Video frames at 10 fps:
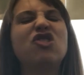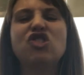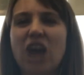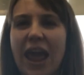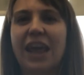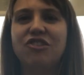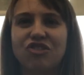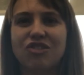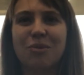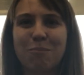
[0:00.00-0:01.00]

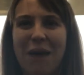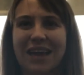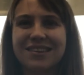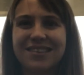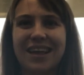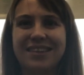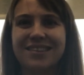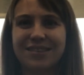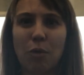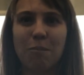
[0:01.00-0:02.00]
changed medicine
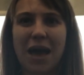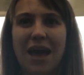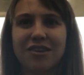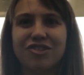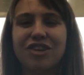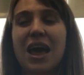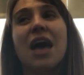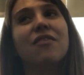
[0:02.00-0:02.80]
so much.